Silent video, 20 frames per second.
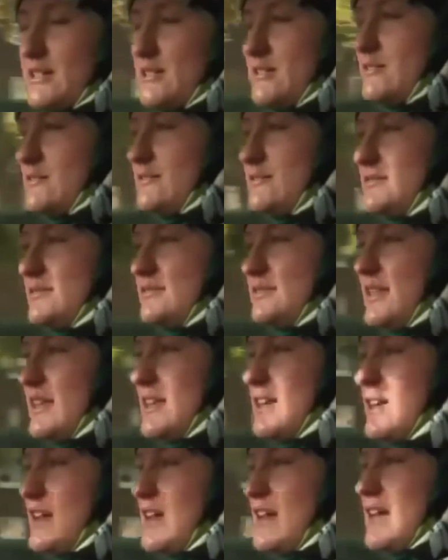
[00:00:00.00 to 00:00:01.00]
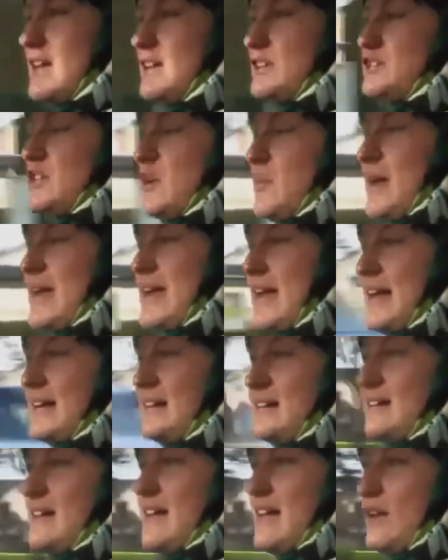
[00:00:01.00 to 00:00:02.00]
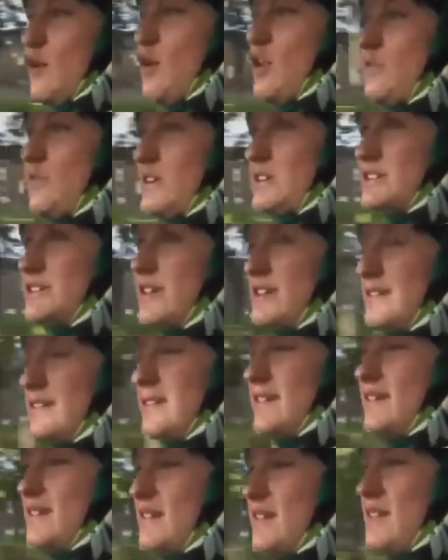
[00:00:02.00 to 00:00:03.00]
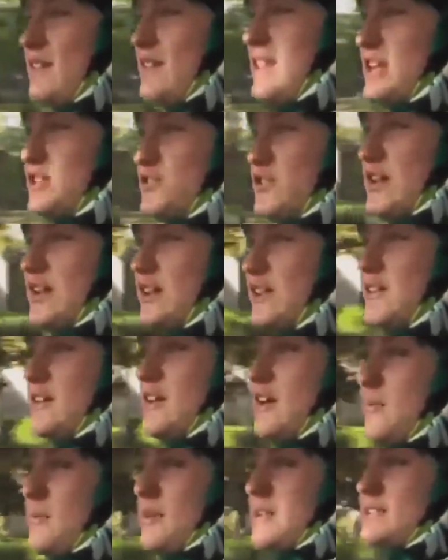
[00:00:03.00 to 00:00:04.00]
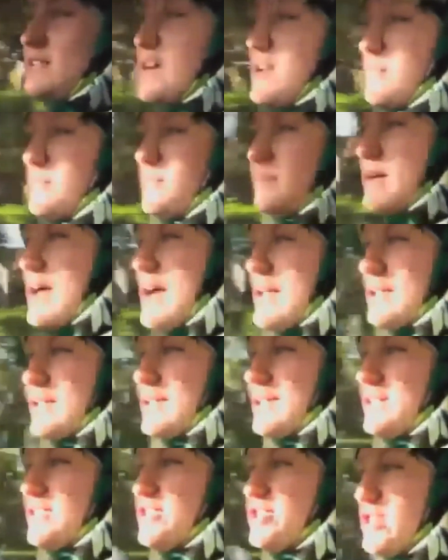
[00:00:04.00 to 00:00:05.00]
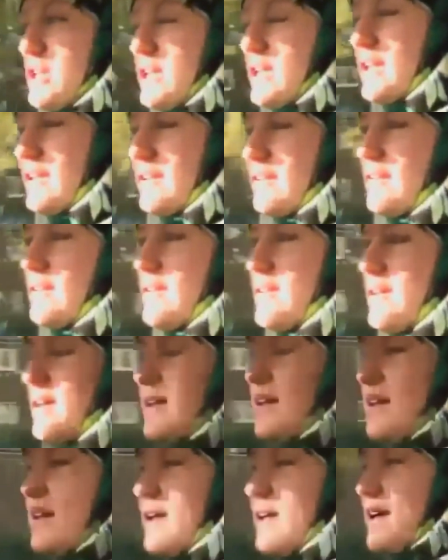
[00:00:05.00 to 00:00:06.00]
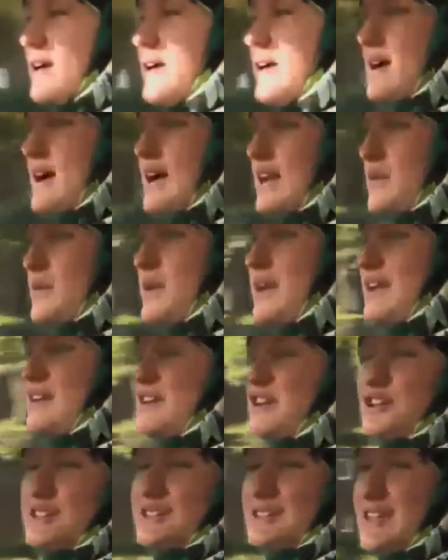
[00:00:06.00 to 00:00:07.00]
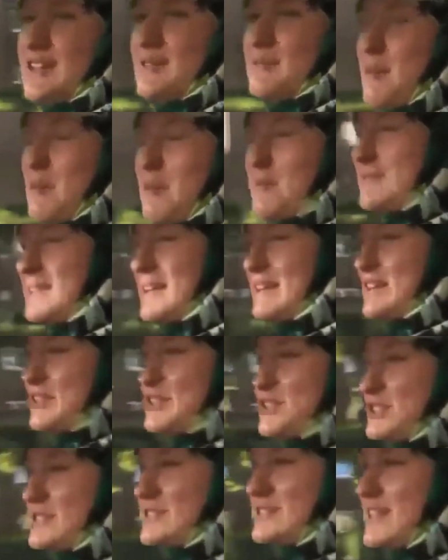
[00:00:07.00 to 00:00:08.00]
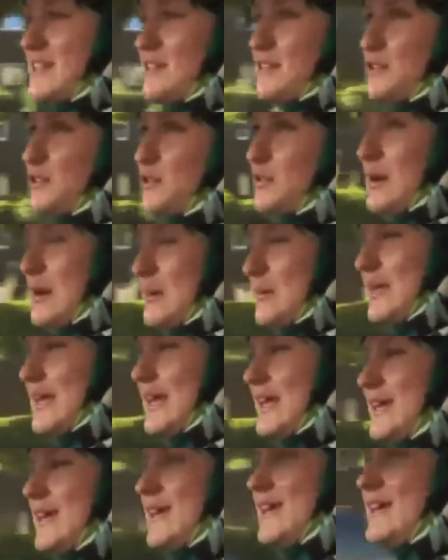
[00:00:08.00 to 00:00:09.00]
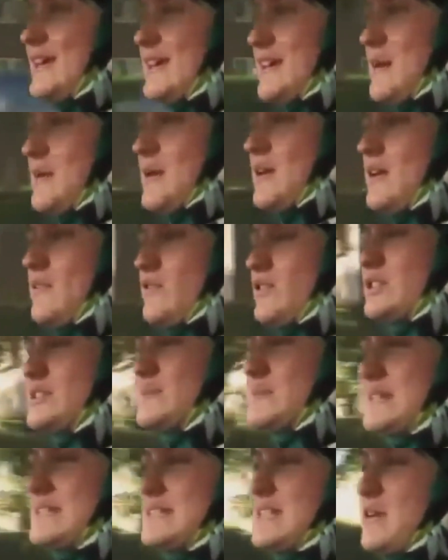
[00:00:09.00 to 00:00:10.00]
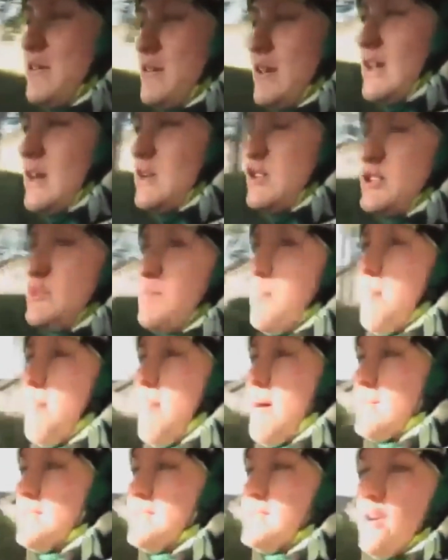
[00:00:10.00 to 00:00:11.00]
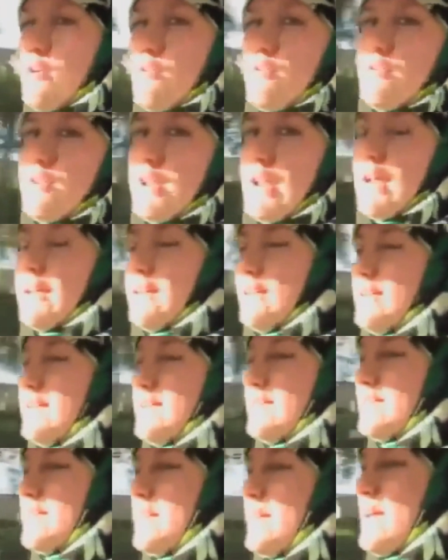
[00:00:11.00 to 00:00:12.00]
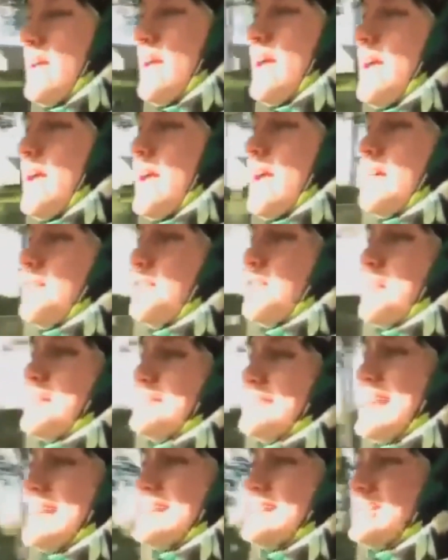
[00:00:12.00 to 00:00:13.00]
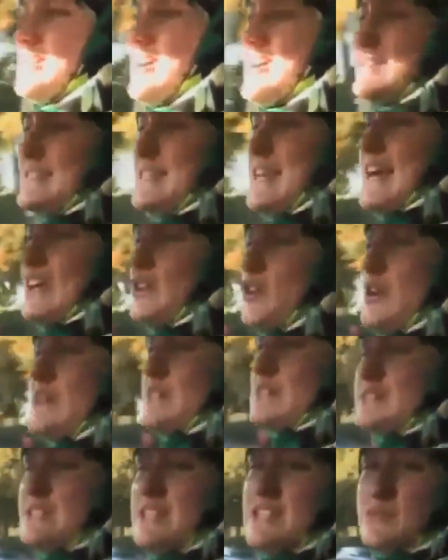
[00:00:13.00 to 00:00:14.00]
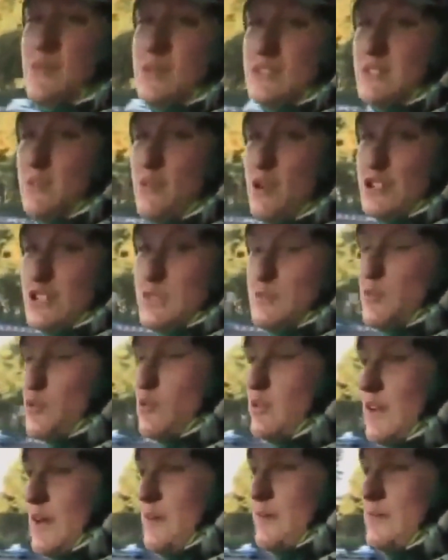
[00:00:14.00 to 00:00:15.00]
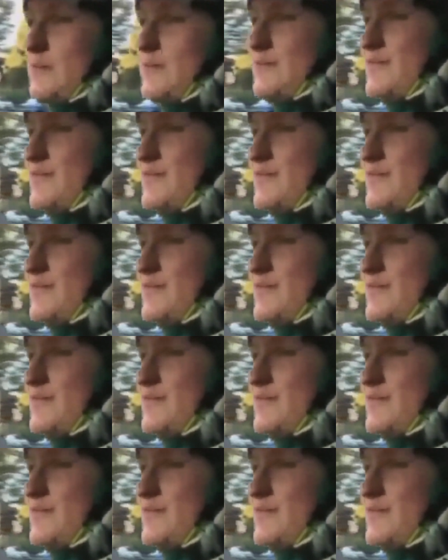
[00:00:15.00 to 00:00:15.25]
it. So I went in and all of a sudden the adrenaline hit me, I started panicking and shaking. And I went in, they could tell, my mum and dad, they could just tell, you know what I'm like. I went, I've got something to tell you and I just burst out crying. Then my dad started to get annoyed because he's wanting to watch his programme,